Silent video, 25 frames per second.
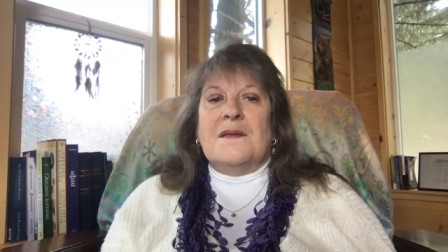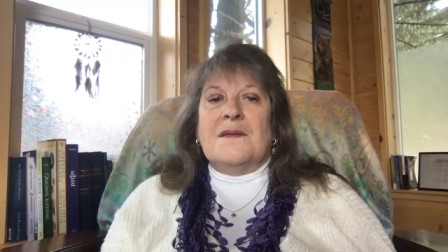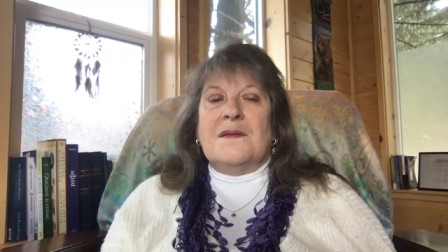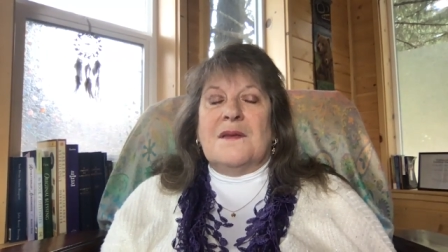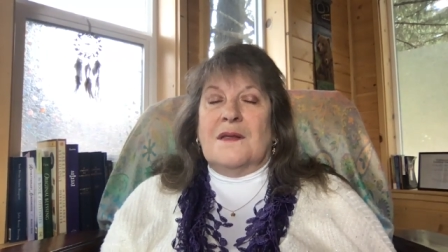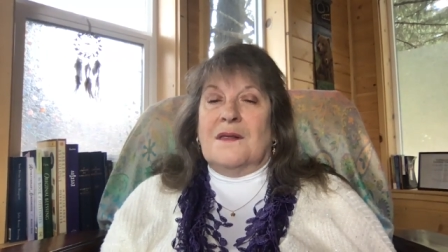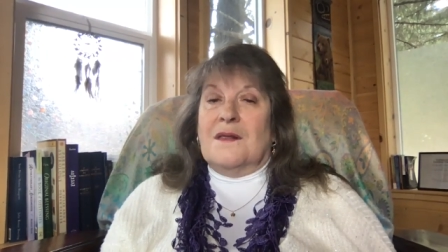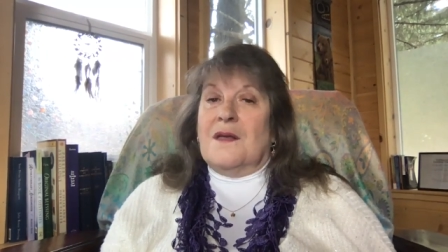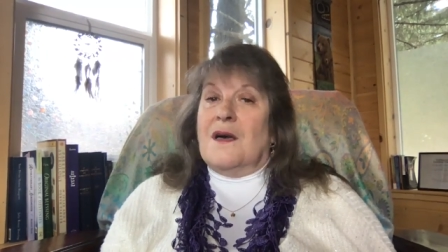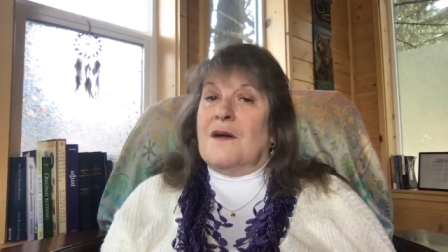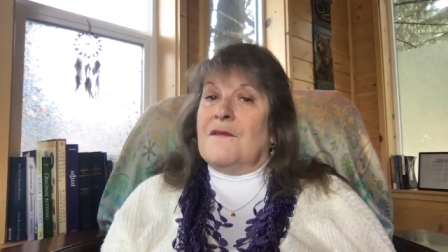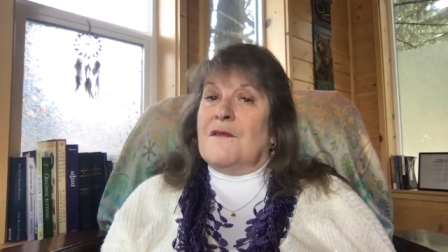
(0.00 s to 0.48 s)

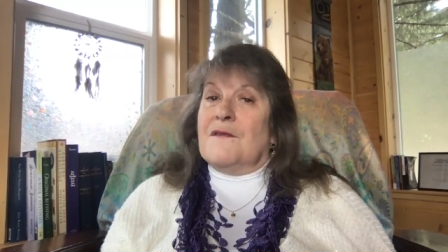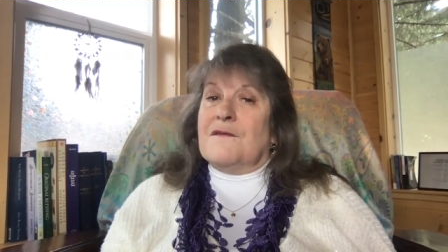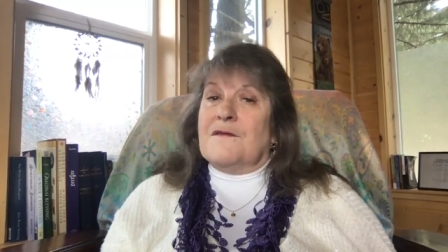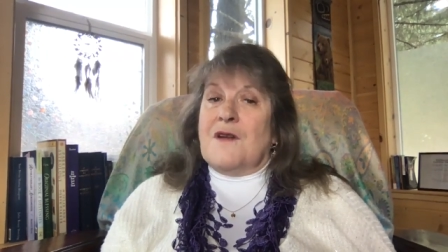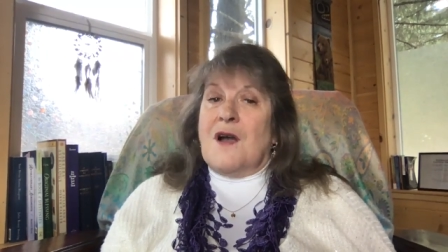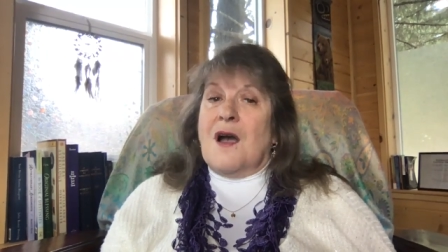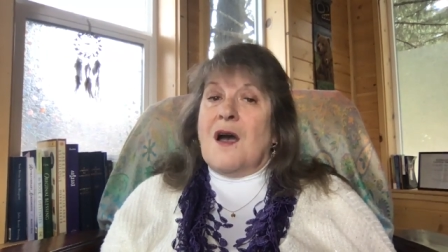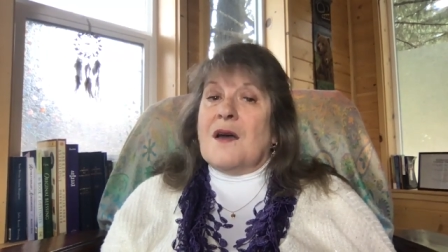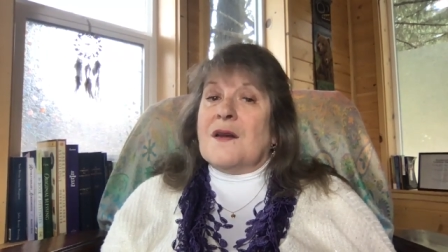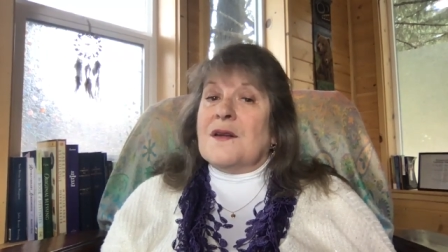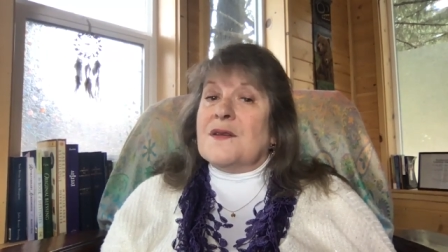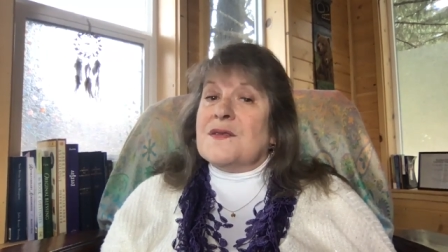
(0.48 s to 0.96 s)
The love of
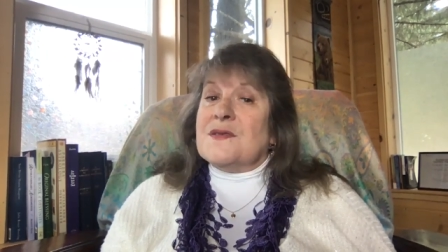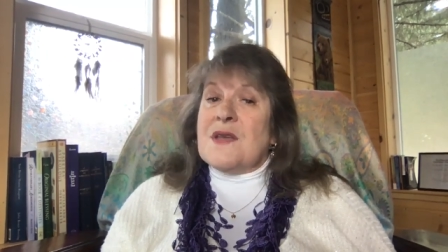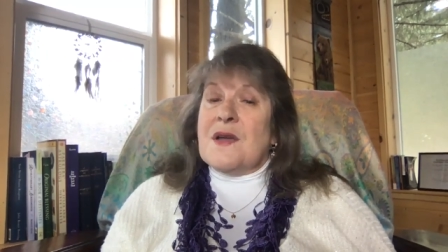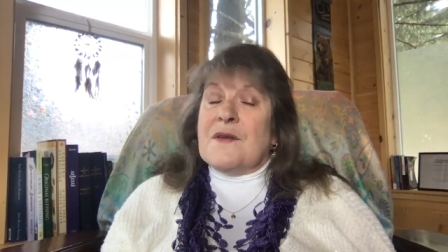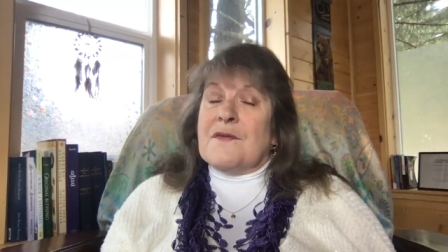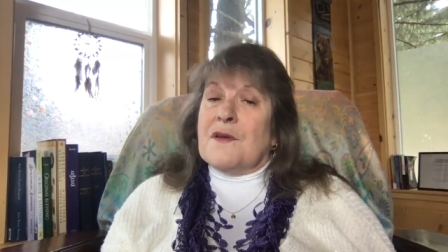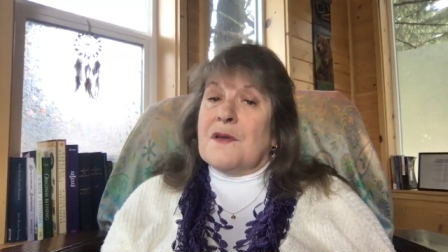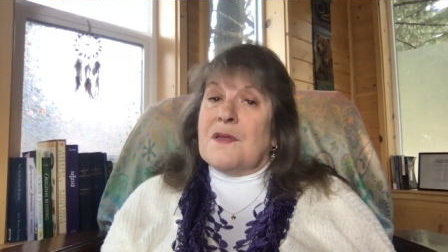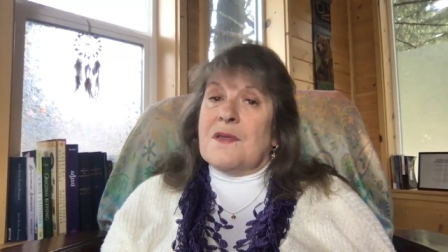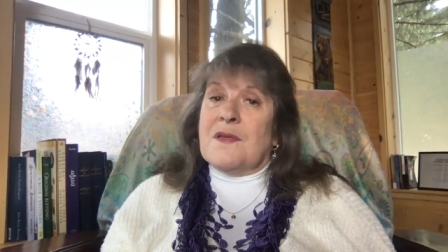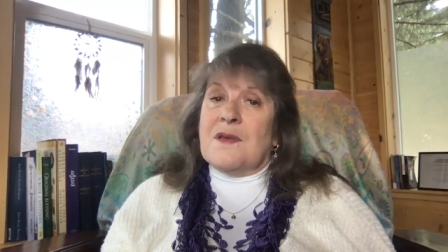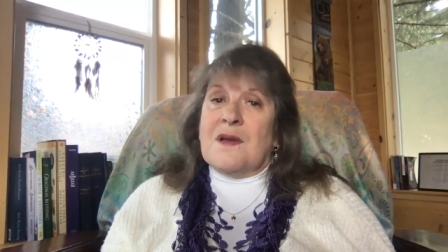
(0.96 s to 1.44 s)
God is
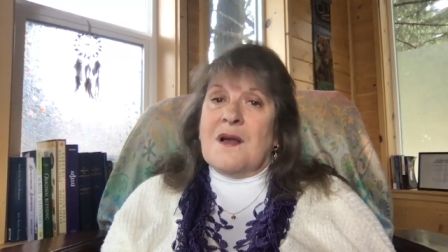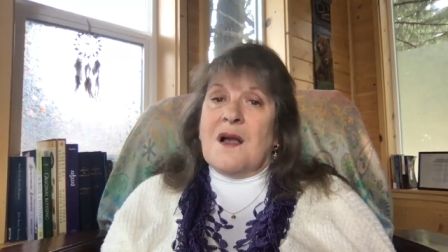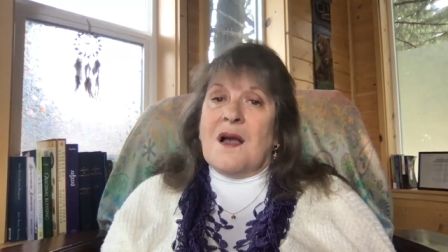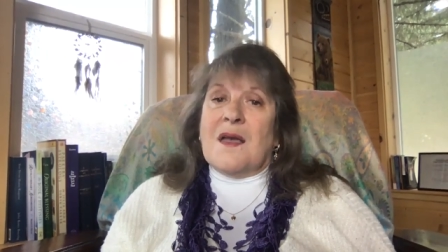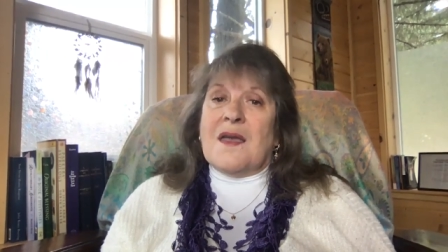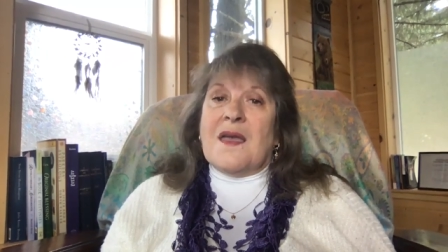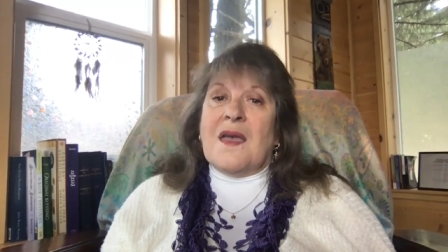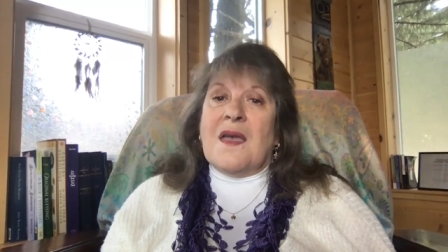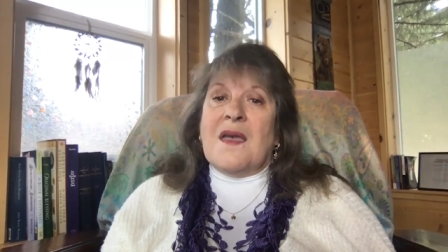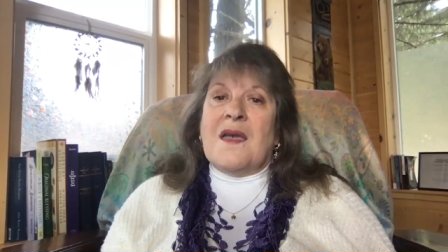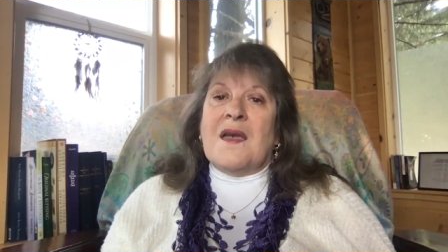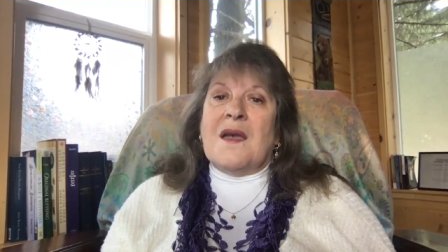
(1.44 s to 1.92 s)
everything
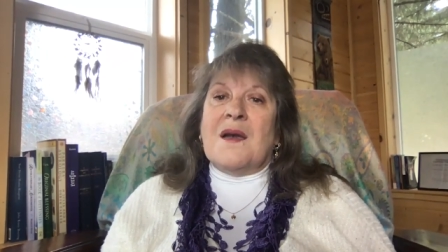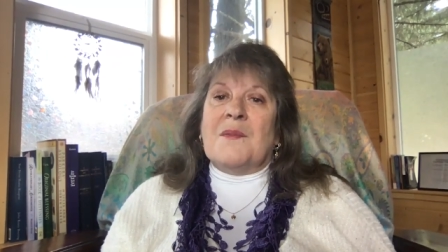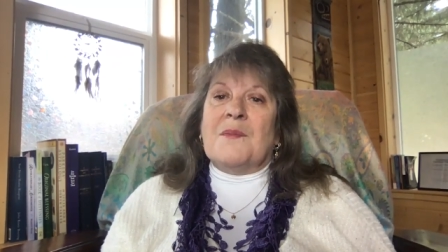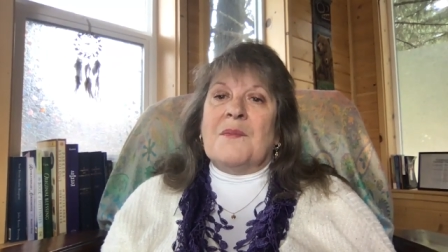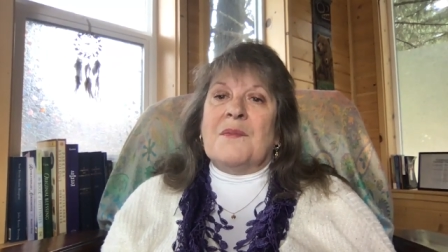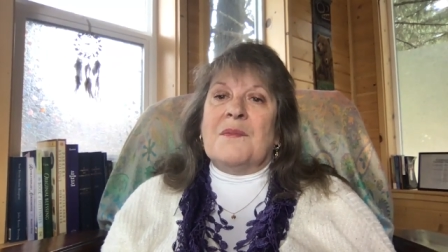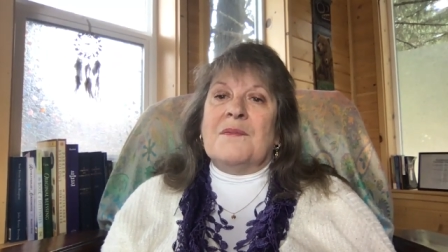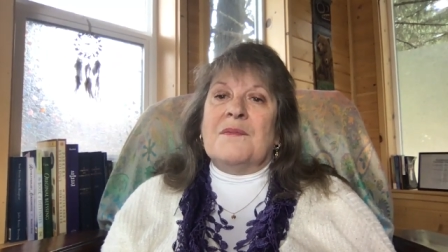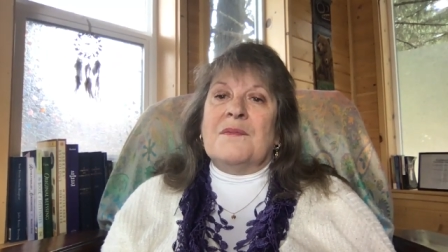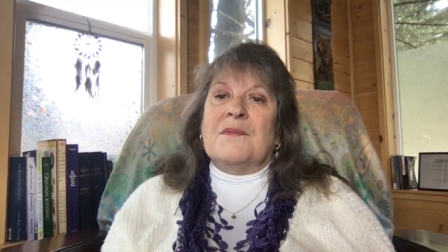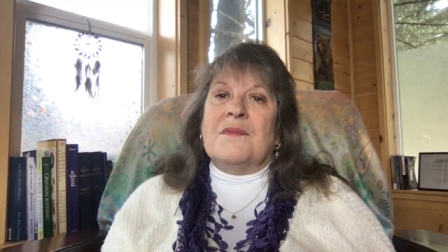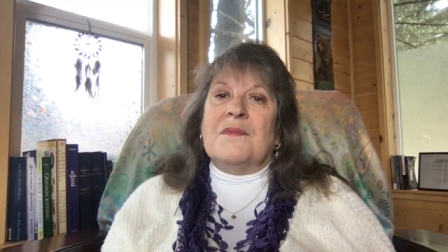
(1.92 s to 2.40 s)
I am.